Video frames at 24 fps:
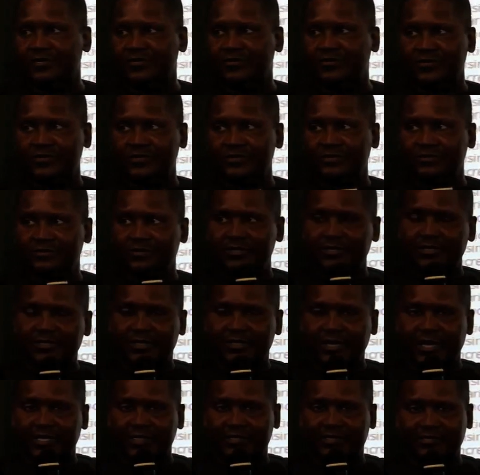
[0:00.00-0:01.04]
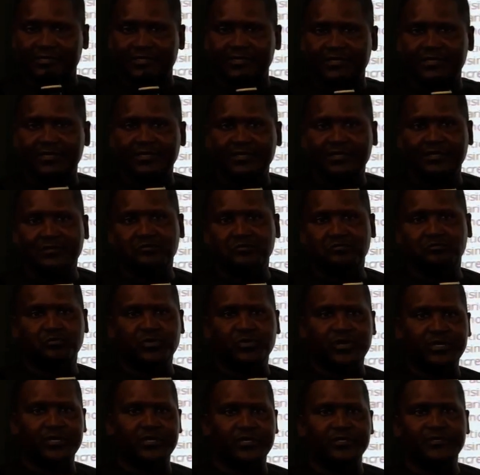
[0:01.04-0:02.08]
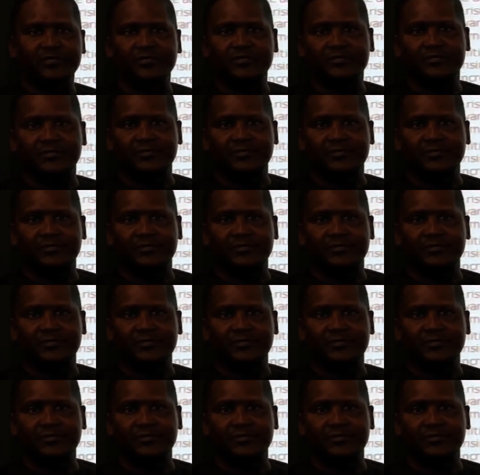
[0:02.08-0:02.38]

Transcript: It wasn't really that big.